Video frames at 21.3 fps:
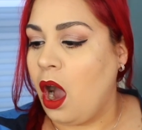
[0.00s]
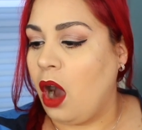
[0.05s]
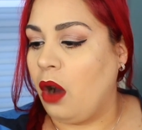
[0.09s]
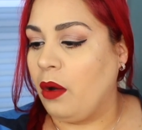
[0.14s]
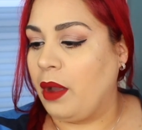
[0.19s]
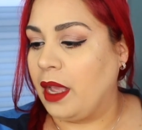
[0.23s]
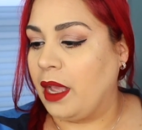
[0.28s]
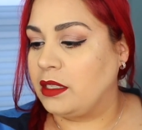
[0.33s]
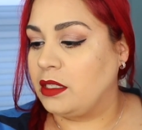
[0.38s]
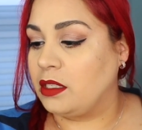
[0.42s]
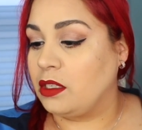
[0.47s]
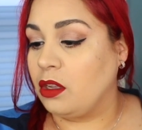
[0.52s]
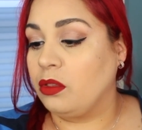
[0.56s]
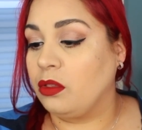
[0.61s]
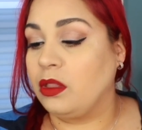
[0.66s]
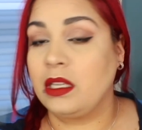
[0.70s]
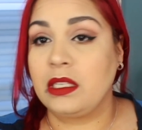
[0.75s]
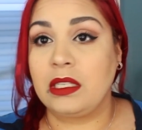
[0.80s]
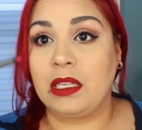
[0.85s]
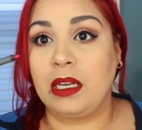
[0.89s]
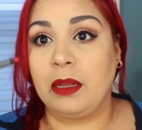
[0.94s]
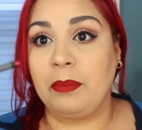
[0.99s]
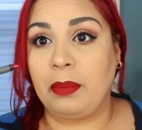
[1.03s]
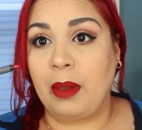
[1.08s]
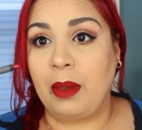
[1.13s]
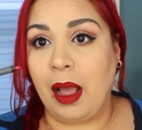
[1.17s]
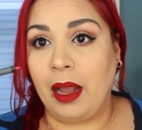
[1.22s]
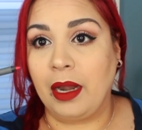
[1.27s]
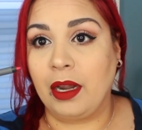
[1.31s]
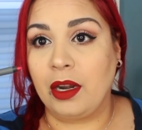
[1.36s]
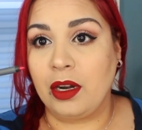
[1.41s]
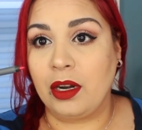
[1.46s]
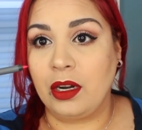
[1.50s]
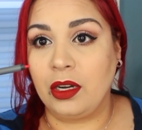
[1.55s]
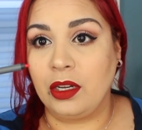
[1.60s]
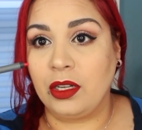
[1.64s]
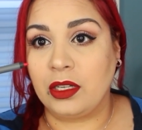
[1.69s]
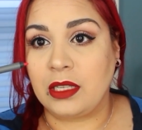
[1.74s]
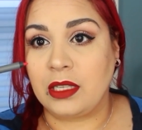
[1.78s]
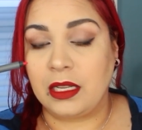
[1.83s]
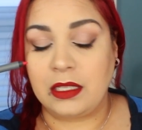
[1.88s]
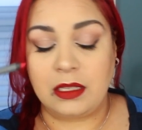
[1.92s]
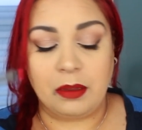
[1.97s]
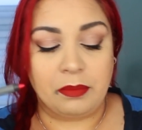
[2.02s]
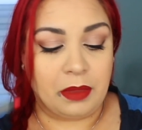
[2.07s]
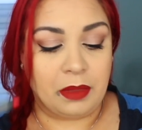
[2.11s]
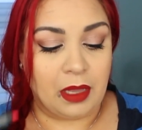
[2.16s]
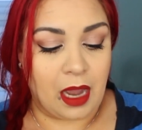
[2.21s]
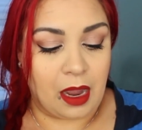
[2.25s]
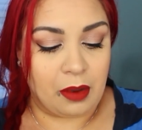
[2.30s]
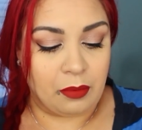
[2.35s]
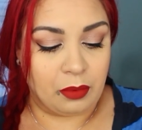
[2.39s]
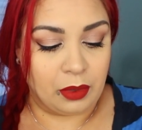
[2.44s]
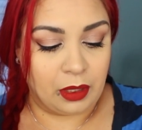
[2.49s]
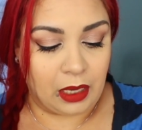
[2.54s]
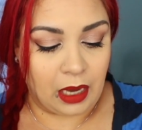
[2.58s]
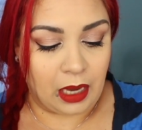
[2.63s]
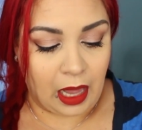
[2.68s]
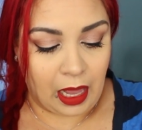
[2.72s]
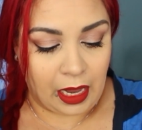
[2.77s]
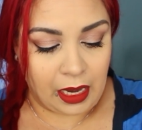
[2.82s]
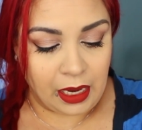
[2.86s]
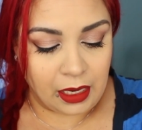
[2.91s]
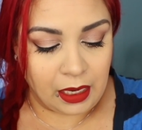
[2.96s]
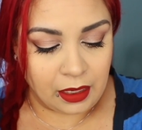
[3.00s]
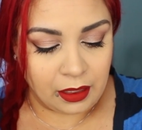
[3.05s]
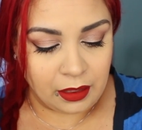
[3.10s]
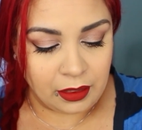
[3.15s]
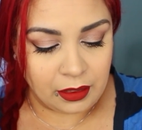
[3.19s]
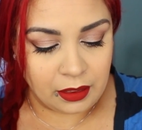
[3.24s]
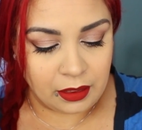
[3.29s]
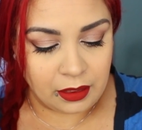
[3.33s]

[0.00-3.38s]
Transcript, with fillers: Okay, so this lip liner looks like something I would like.